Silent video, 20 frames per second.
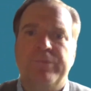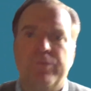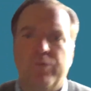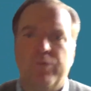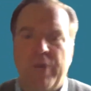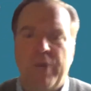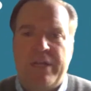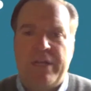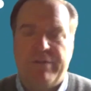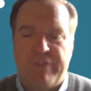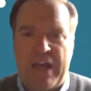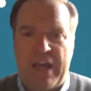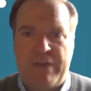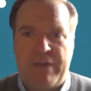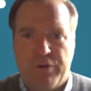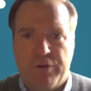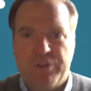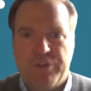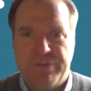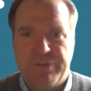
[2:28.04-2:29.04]
rate of
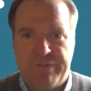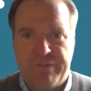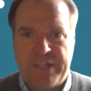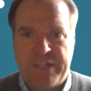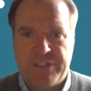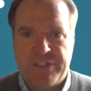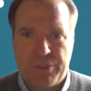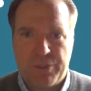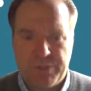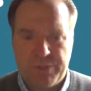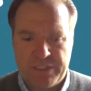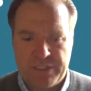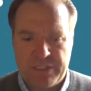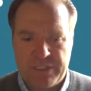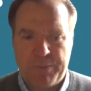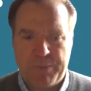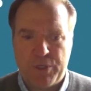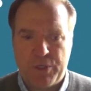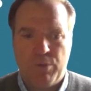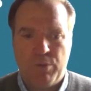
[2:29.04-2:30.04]
adverse events. So it's a
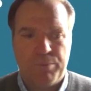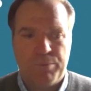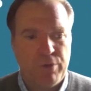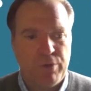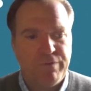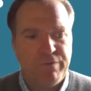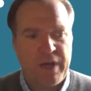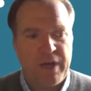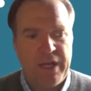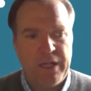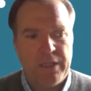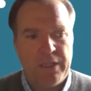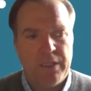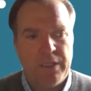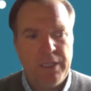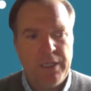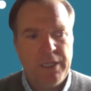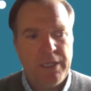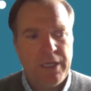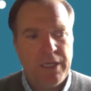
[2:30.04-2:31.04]
typical profile
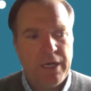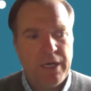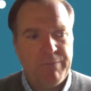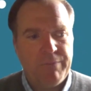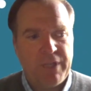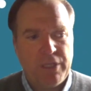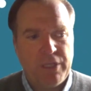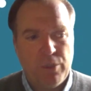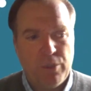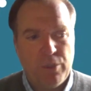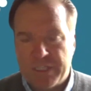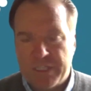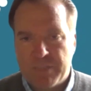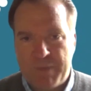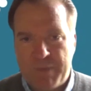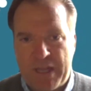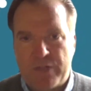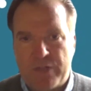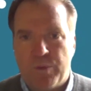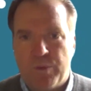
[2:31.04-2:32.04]
that you would
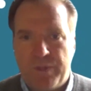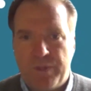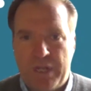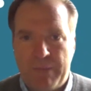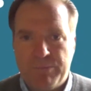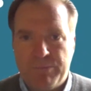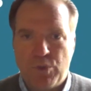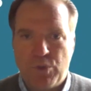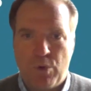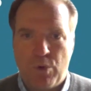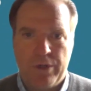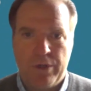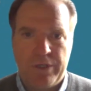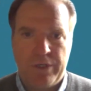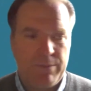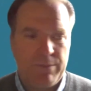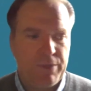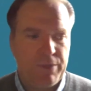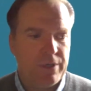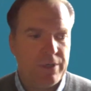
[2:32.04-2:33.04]
expect with an mTOR
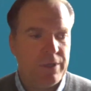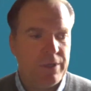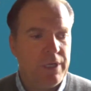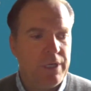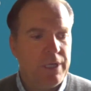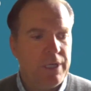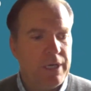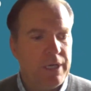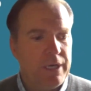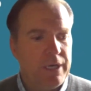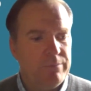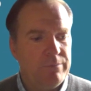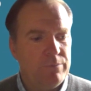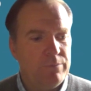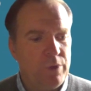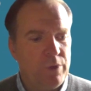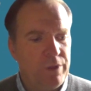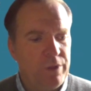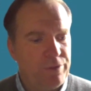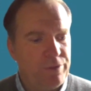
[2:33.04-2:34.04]
inhibitor,
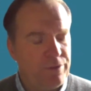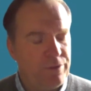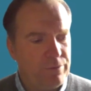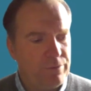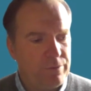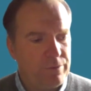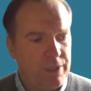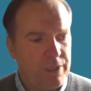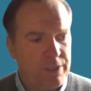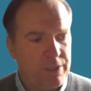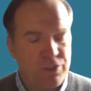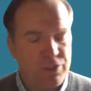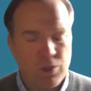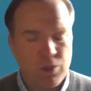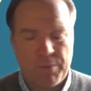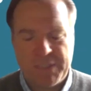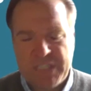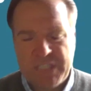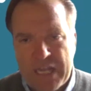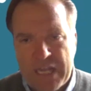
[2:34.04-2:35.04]
with
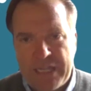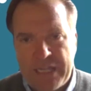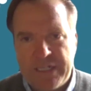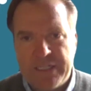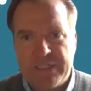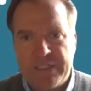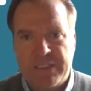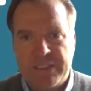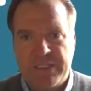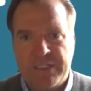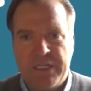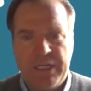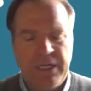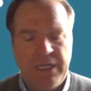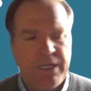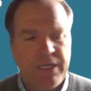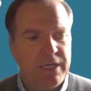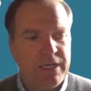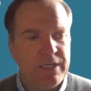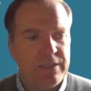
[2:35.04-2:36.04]
stomatitis,
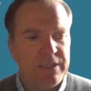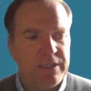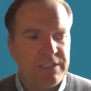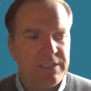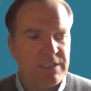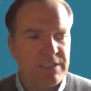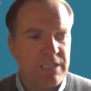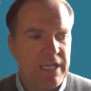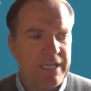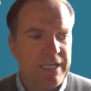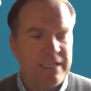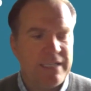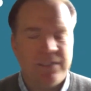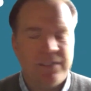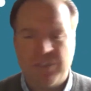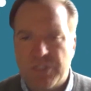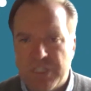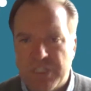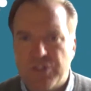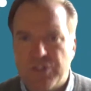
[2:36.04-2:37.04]
things like
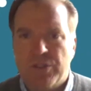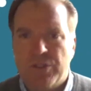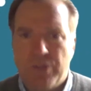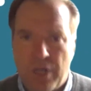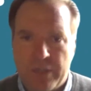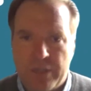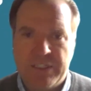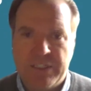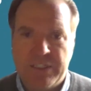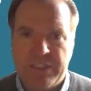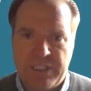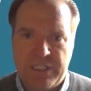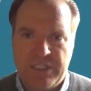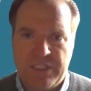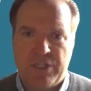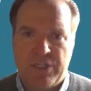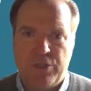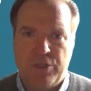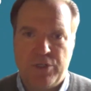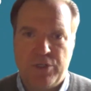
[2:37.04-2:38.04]
interstitial lung
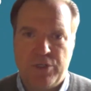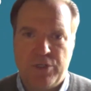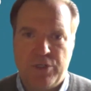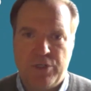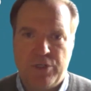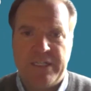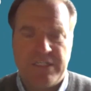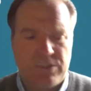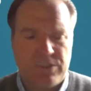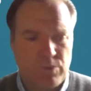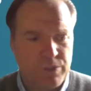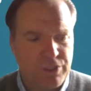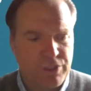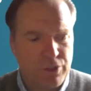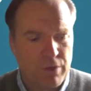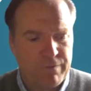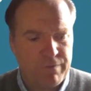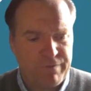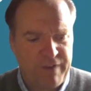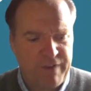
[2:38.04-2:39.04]
disease and pneumonitis, which
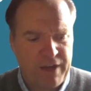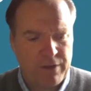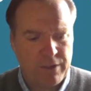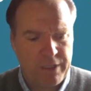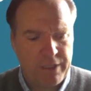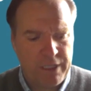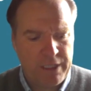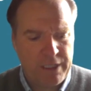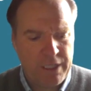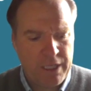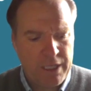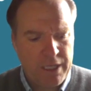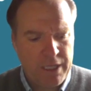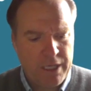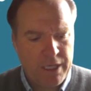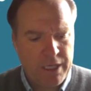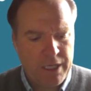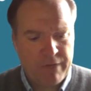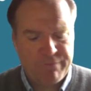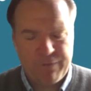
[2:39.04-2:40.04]
are fairly
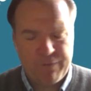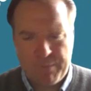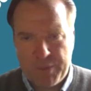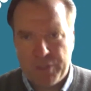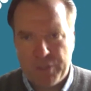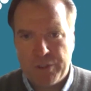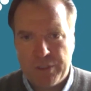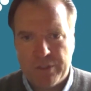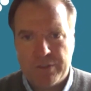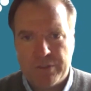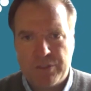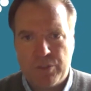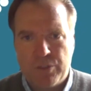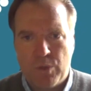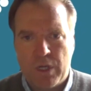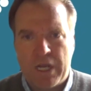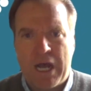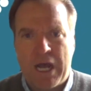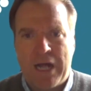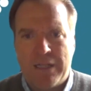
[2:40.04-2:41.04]
familiar to
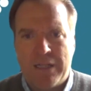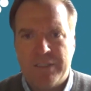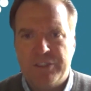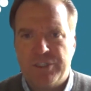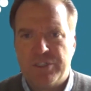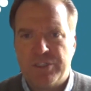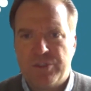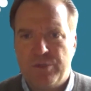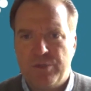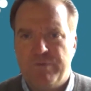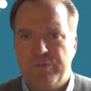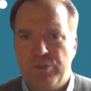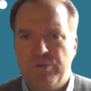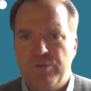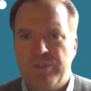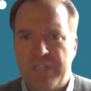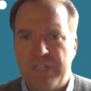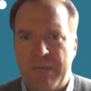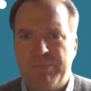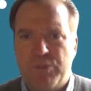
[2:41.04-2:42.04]
oncologists who've
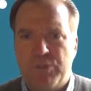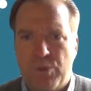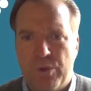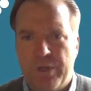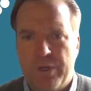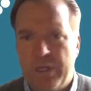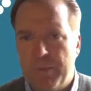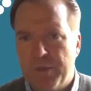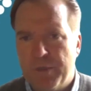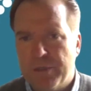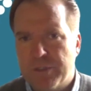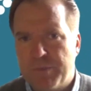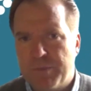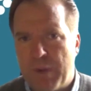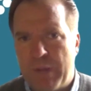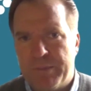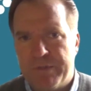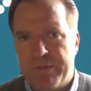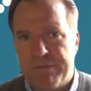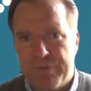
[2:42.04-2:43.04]
used mTOR inhibitors
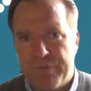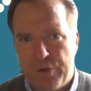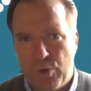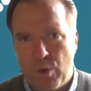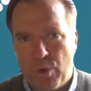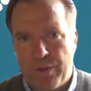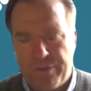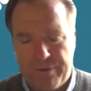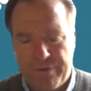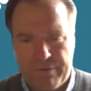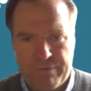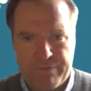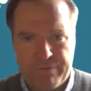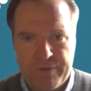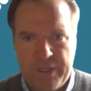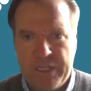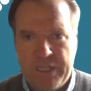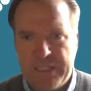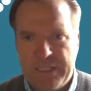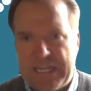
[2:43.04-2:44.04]
probably for north of
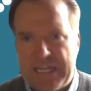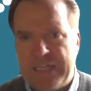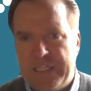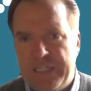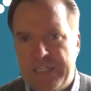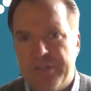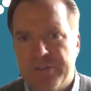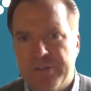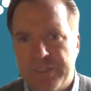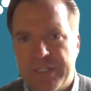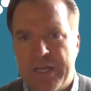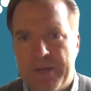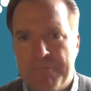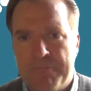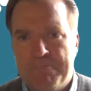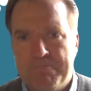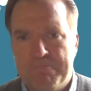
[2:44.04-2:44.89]
10 years now.